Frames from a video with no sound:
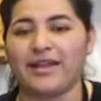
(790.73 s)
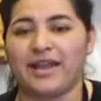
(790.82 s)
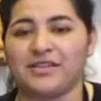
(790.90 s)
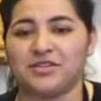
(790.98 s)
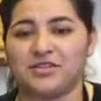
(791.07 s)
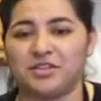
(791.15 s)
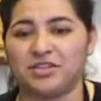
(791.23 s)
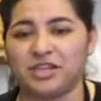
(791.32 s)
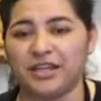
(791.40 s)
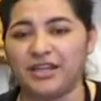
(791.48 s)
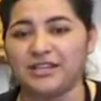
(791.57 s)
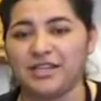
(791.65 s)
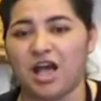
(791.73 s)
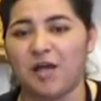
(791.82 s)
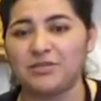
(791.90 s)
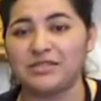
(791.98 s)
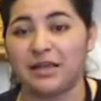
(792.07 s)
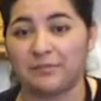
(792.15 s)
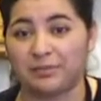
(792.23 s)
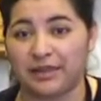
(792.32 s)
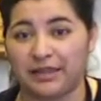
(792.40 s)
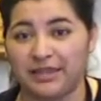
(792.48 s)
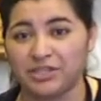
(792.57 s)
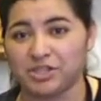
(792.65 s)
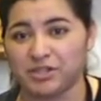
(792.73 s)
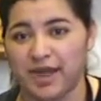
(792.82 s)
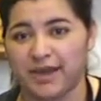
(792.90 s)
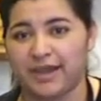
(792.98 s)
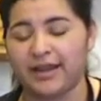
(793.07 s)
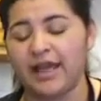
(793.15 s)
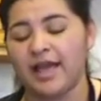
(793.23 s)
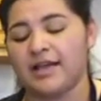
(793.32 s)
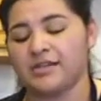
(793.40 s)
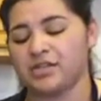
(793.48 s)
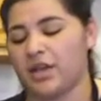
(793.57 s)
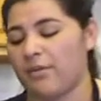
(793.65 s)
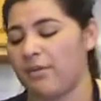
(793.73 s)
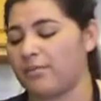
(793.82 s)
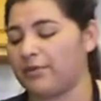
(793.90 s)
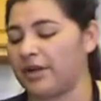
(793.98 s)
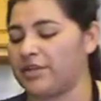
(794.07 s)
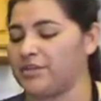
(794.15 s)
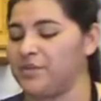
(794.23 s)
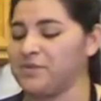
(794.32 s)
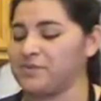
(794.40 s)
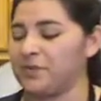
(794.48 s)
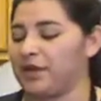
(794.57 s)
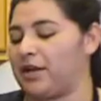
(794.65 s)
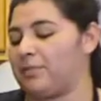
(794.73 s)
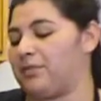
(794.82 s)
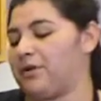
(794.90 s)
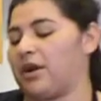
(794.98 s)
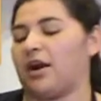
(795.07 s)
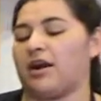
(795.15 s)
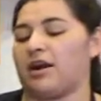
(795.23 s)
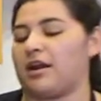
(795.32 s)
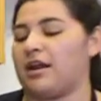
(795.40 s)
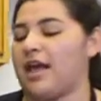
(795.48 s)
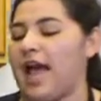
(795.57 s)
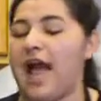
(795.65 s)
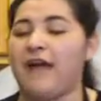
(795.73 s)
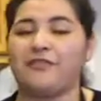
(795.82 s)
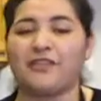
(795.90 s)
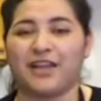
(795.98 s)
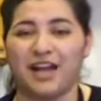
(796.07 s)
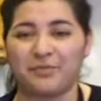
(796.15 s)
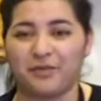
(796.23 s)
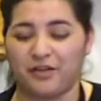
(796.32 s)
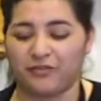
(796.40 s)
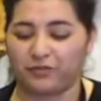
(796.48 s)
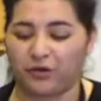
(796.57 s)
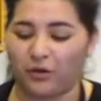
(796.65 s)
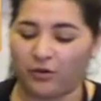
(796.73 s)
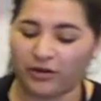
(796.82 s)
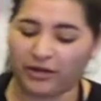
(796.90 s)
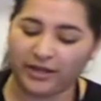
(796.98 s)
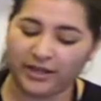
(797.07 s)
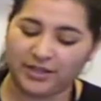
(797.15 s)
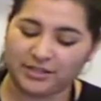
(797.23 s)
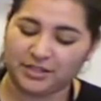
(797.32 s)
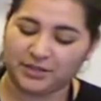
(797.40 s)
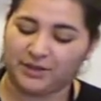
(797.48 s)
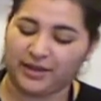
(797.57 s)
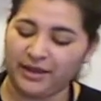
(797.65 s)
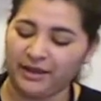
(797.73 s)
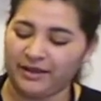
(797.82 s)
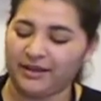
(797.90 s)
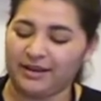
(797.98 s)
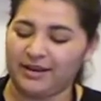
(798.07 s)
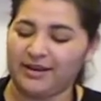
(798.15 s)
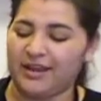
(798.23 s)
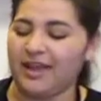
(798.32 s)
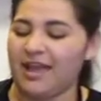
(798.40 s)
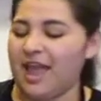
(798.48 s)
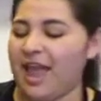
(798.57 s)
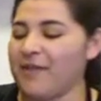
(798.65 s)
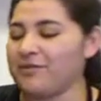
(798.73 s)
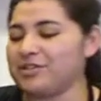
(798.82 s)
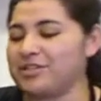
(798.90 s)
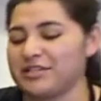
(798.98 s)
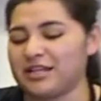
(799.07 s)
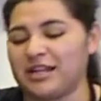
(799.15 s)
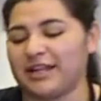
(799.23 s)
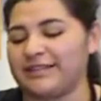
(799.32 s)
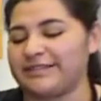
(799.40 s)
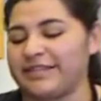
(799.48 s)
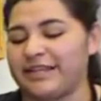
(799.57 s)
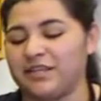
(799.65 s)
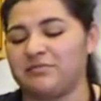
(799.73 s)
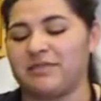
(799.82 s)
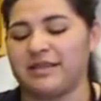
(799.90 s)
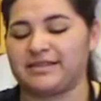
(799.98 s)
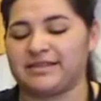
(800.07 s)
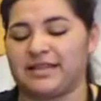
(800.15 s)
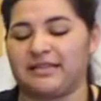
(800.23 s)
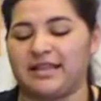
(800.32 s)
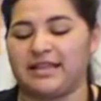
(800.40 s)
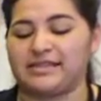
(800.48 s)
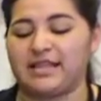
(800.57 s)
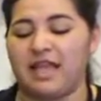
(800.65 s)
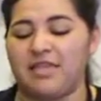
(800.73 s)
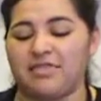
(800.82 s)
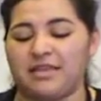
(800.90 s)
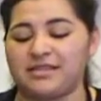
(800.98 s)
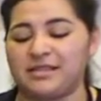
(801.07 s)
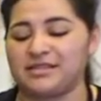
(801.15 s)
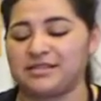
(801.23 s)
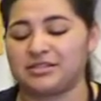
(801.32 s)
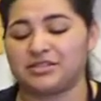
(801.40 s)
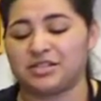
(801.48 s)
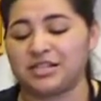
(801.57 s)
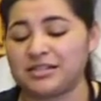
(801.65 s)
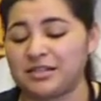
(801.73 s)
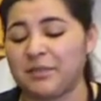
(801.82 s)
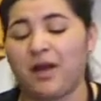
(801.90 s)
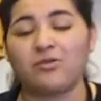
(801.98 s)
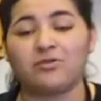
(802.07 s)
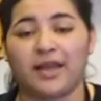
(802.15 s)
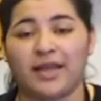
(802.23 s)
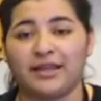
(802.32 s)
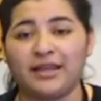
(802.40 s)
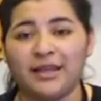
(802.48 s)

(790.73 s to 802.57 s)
guys, so the chicken is almost completely shredded. So now what we're going to do is we're going to put our ½ cup of corn into it. And we're just going to continue mixing this, and this is just about ready.